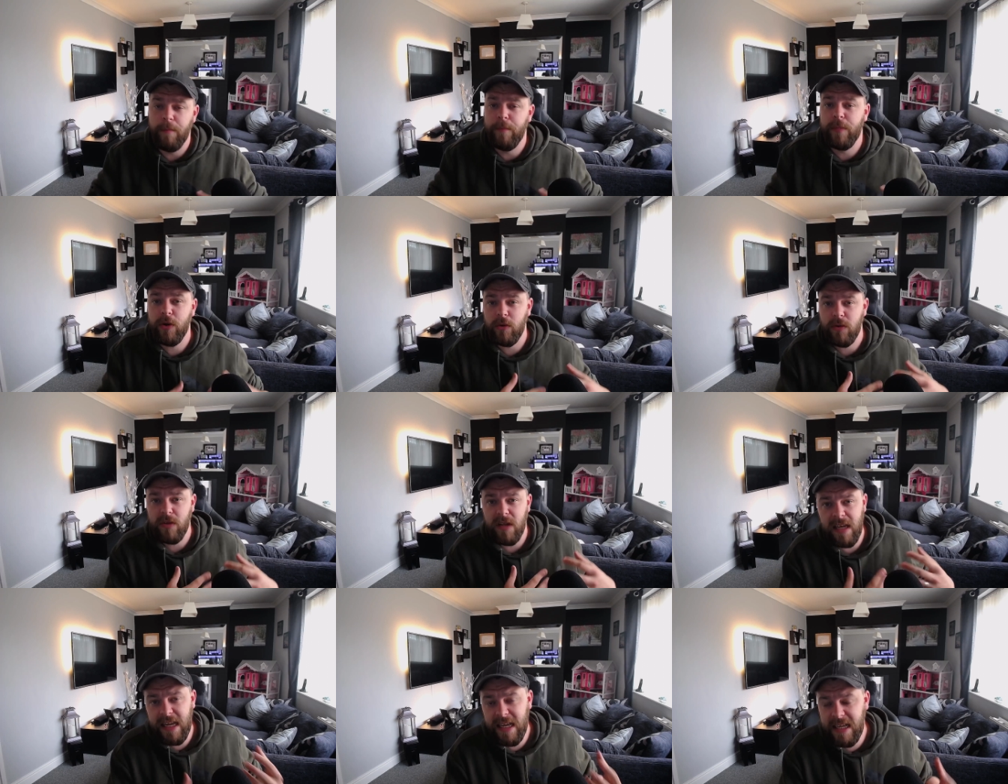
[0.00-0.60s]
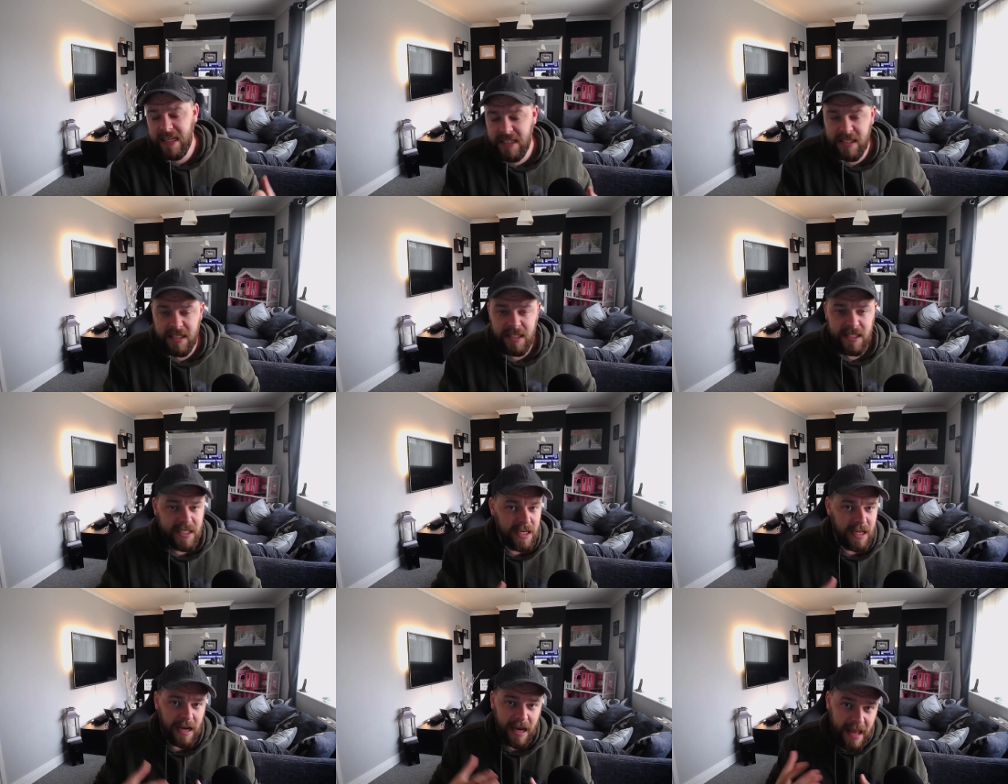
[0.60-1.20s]
build
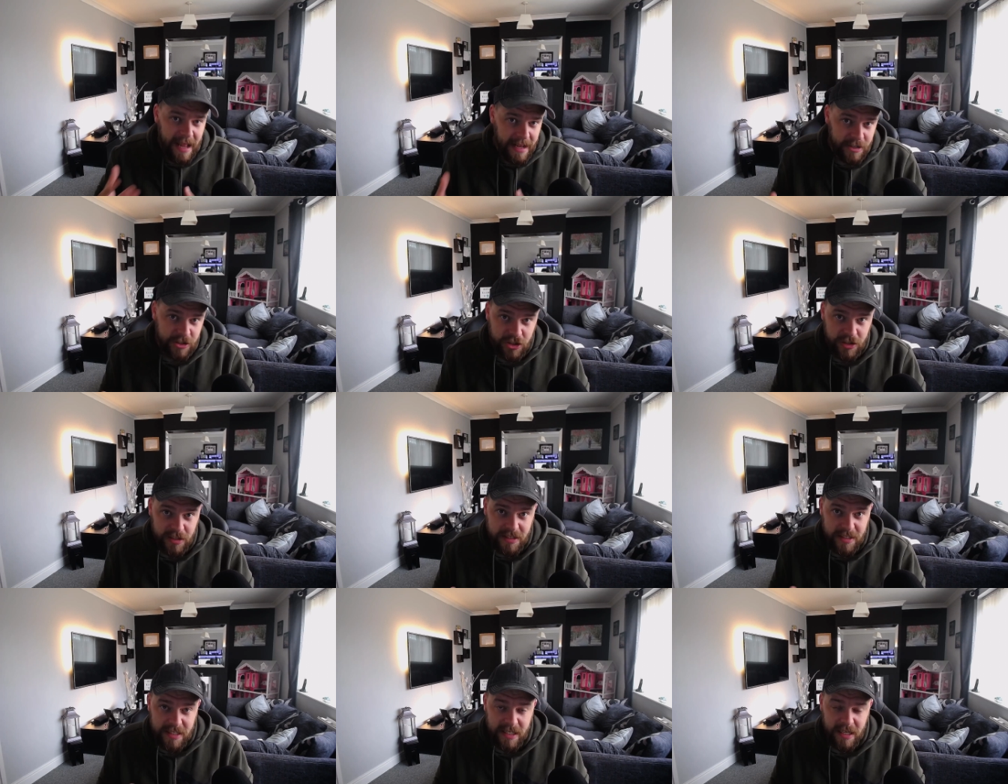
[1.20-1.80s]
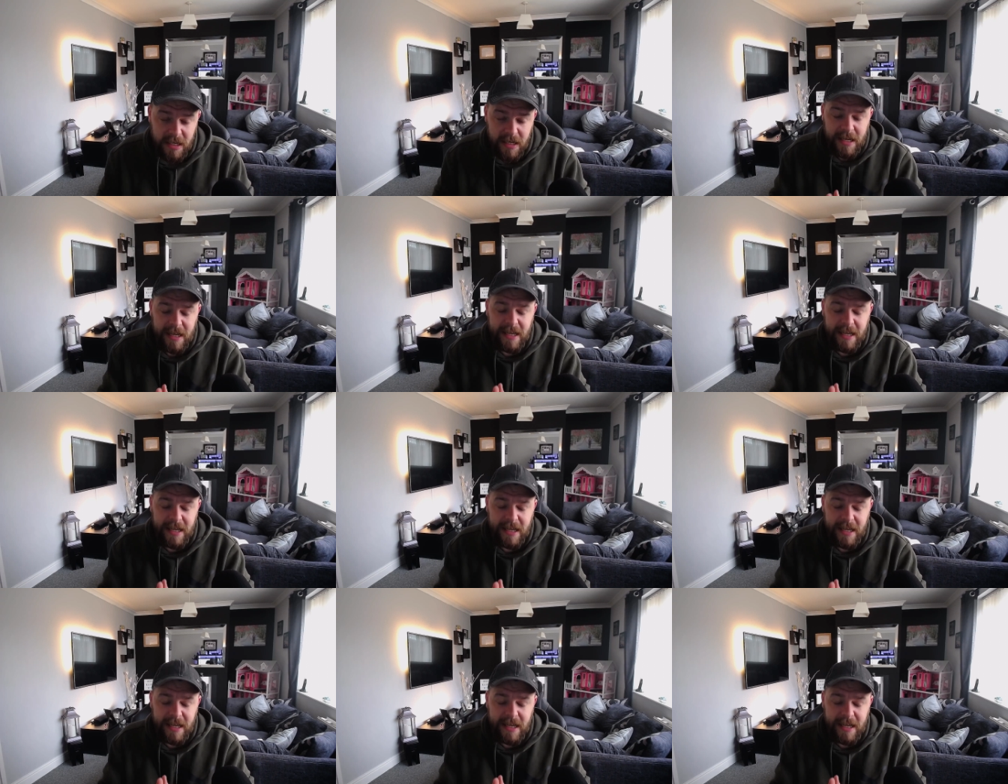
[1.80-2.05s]
lists, collections.